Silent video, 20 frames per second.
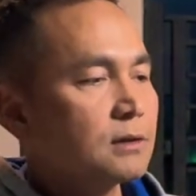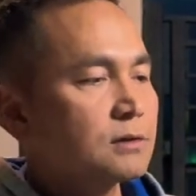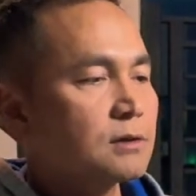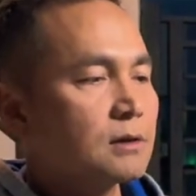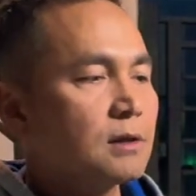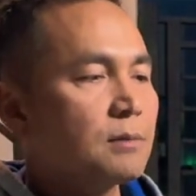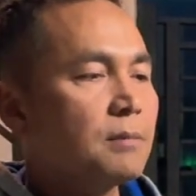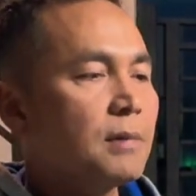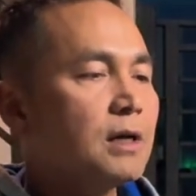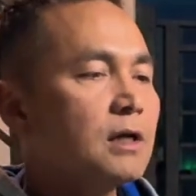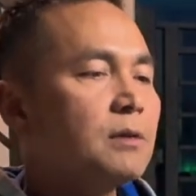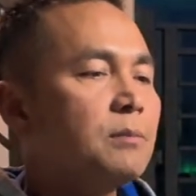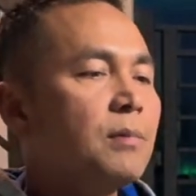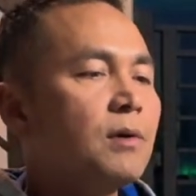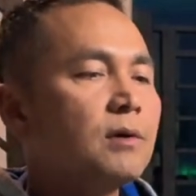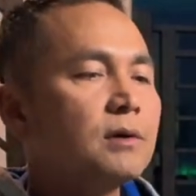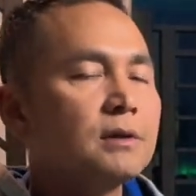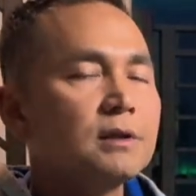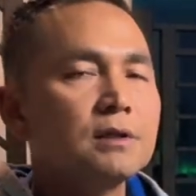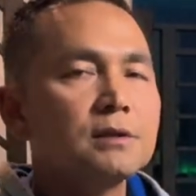So the
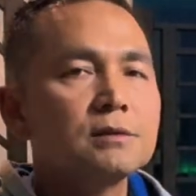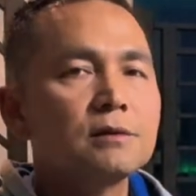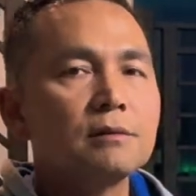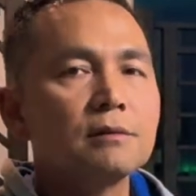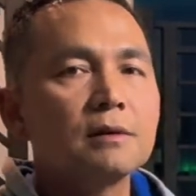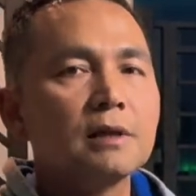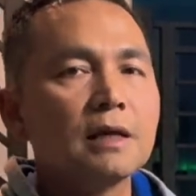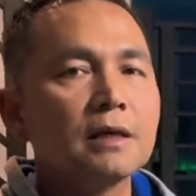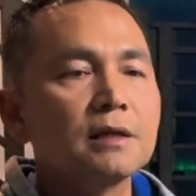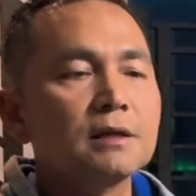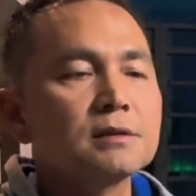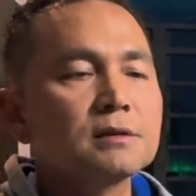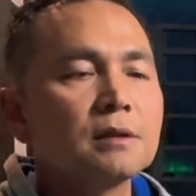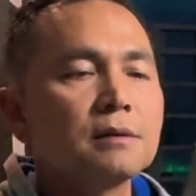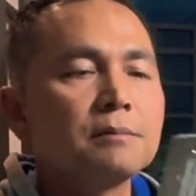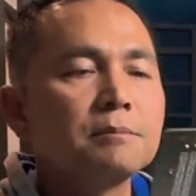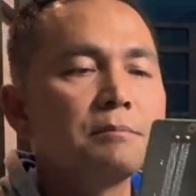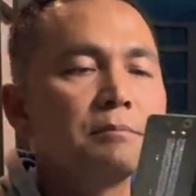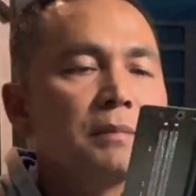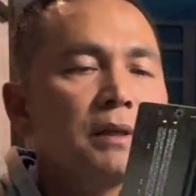motherboard, this look like it's
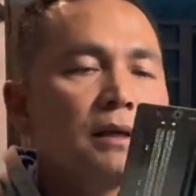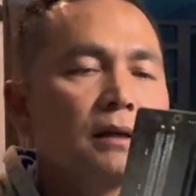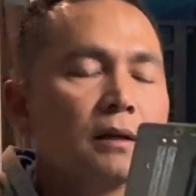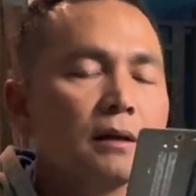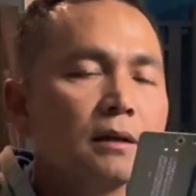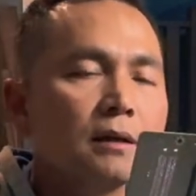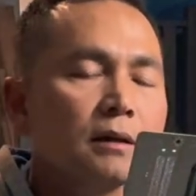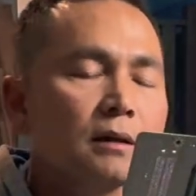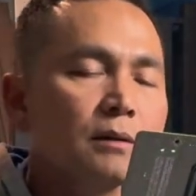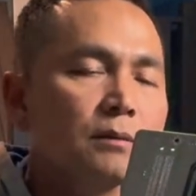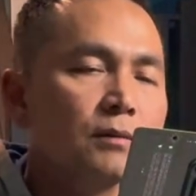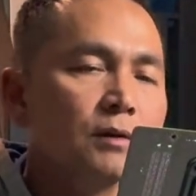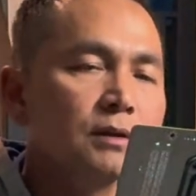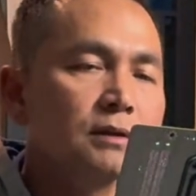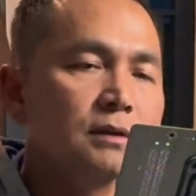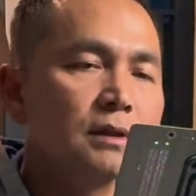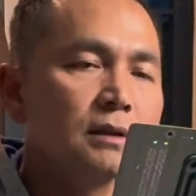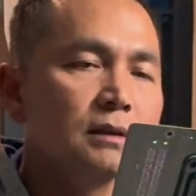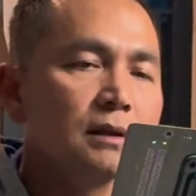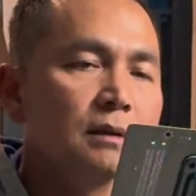a what
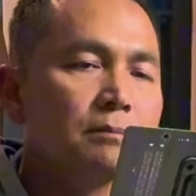is it?